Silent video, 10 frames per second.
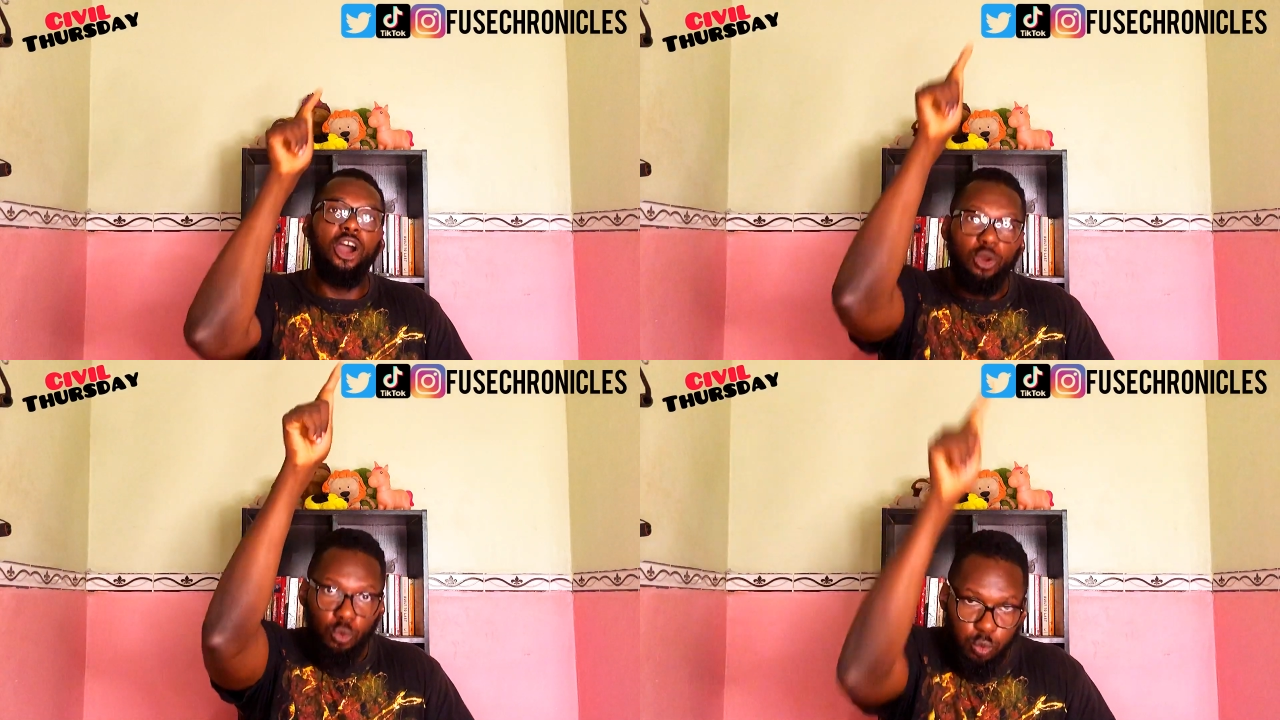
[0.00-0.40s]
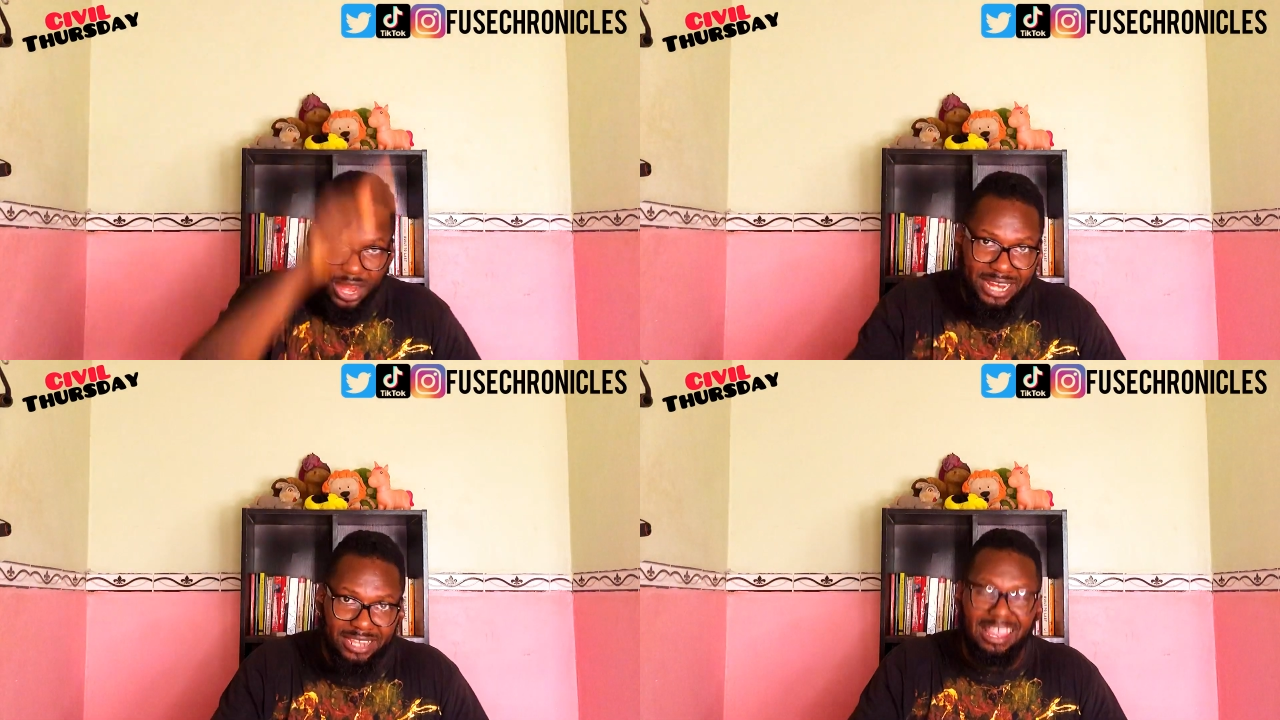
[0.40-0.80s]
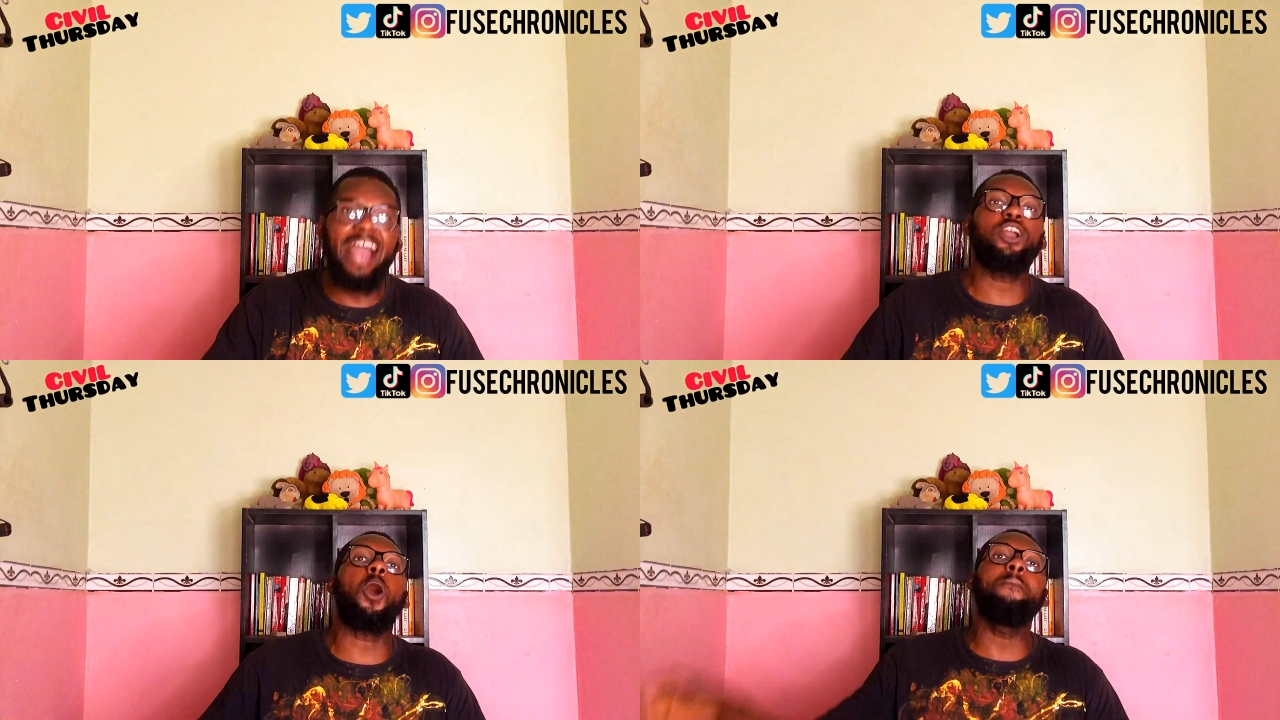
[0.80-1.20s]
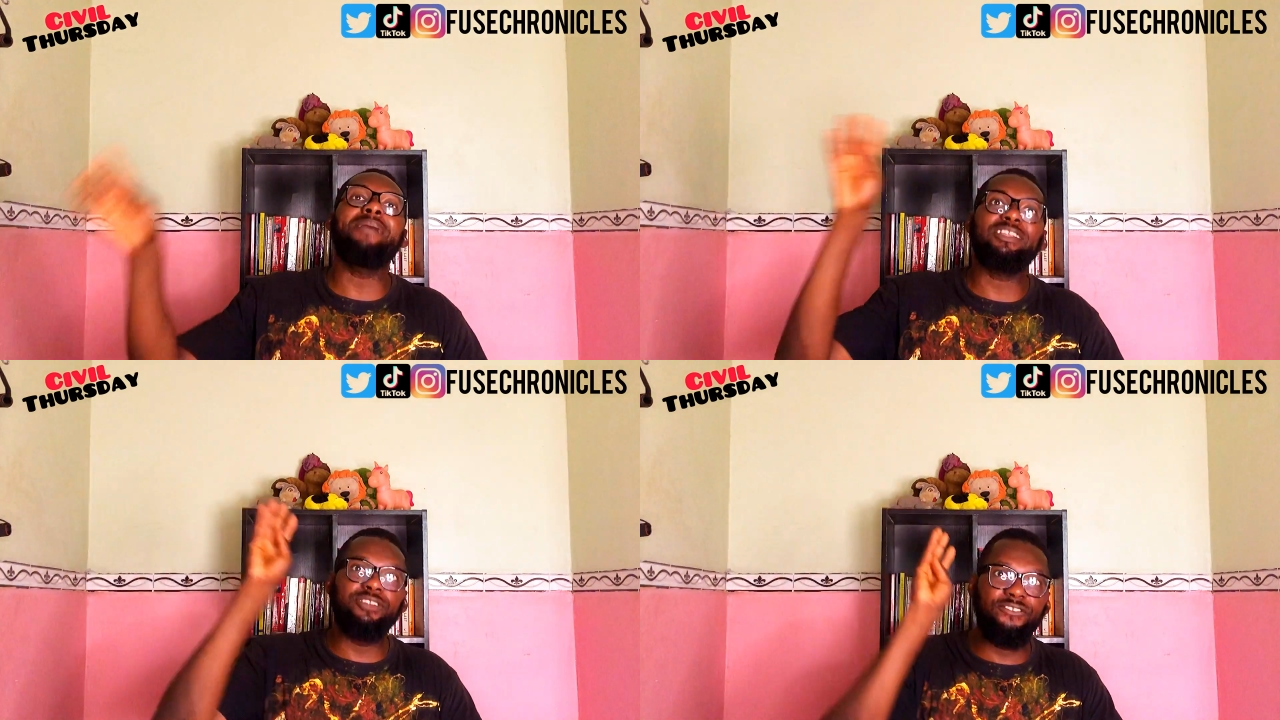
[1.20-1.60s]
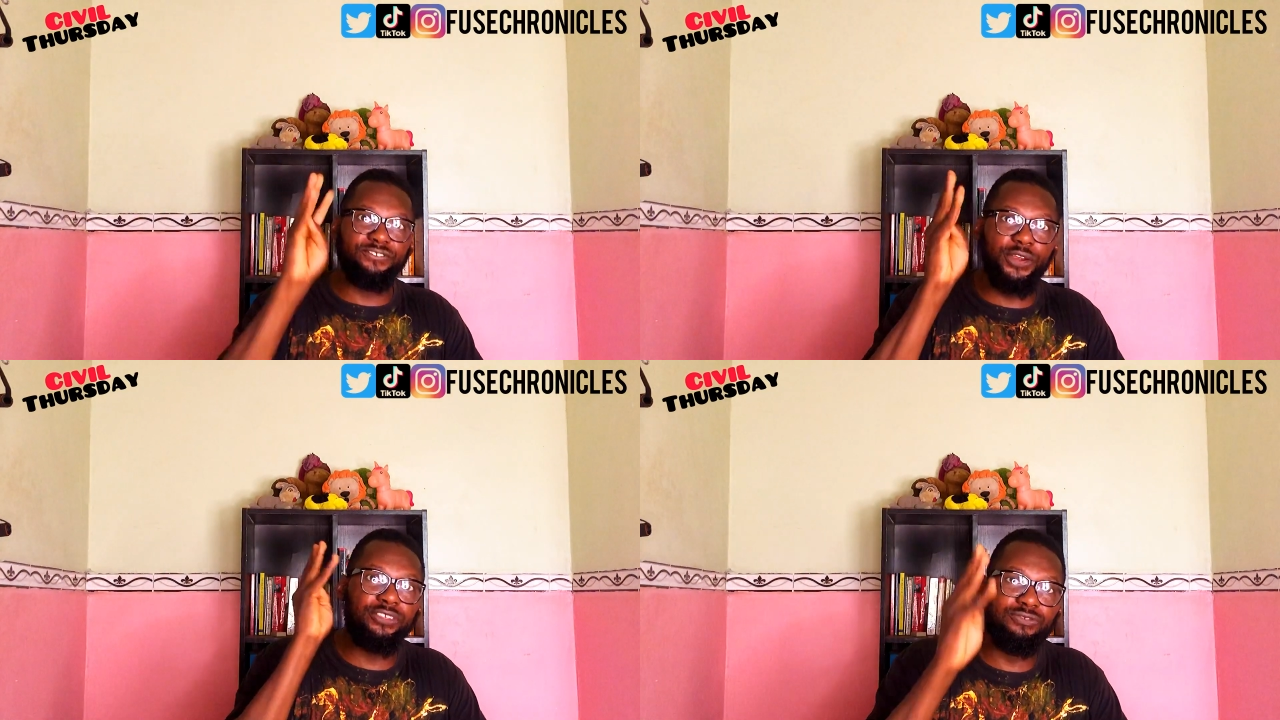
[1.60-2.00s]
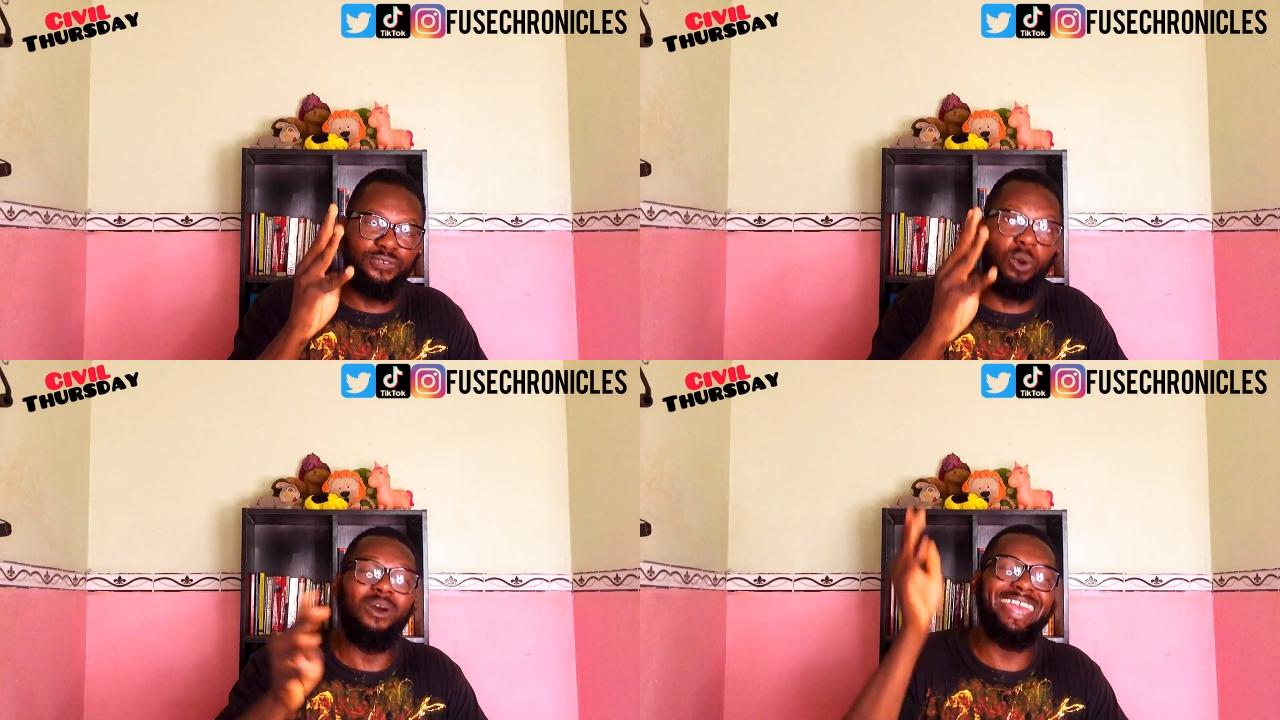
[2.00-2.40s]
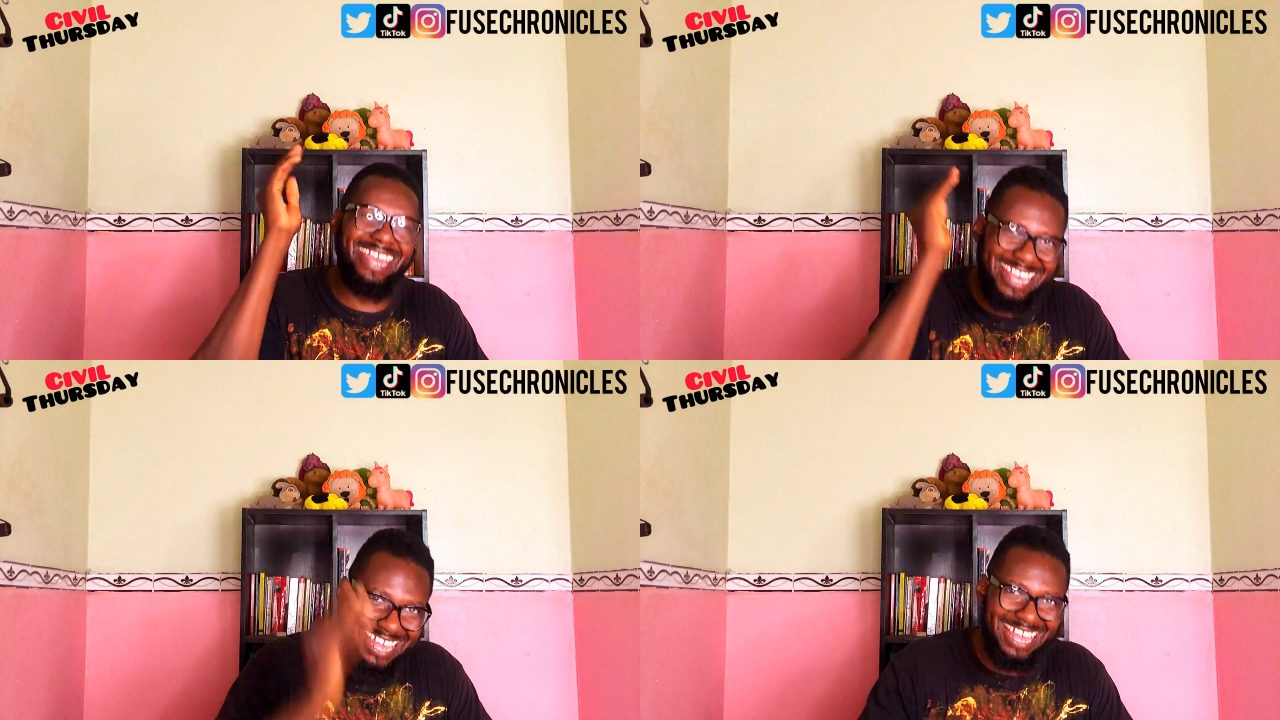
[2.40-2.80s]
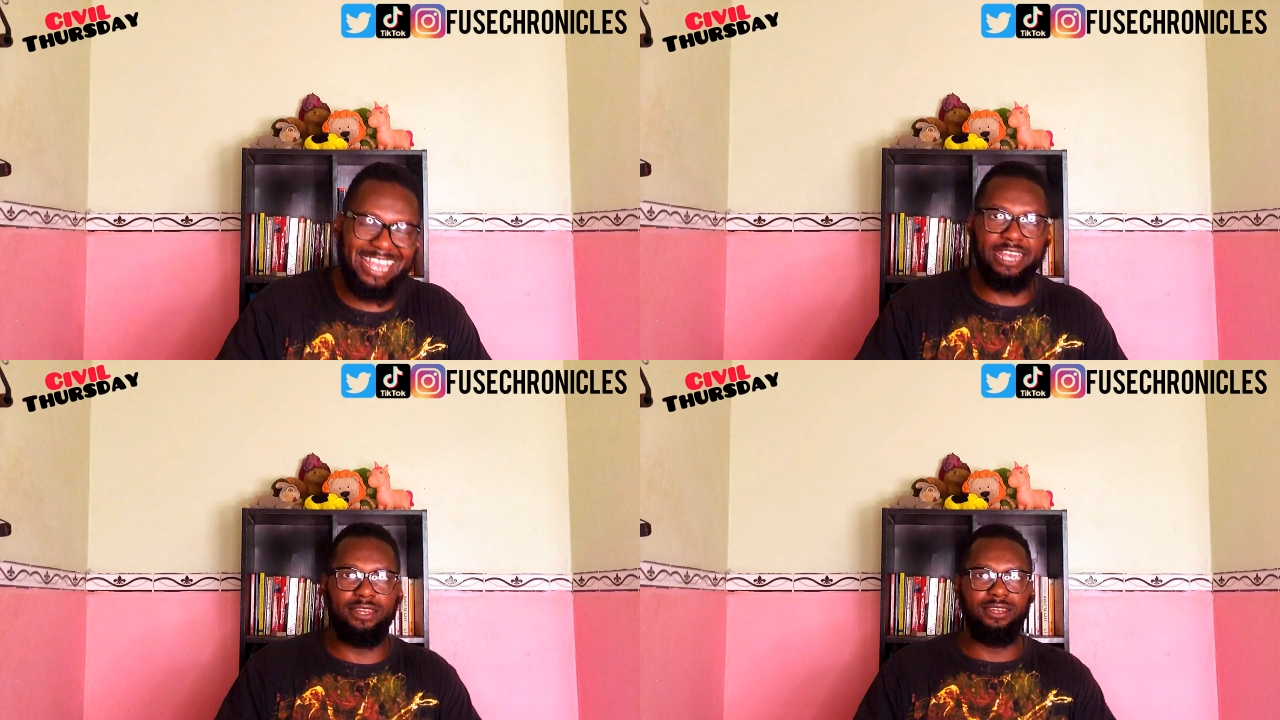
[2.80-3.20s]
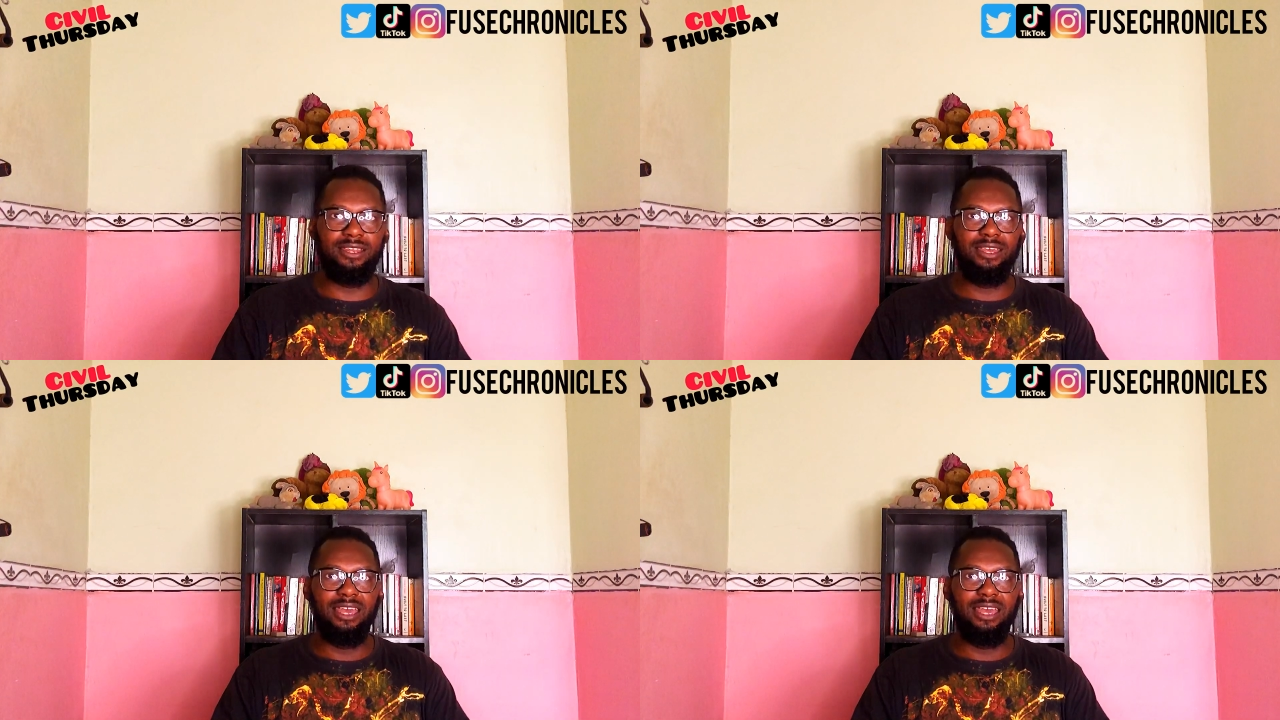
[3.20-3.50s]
Read it and come back to the first 4 again.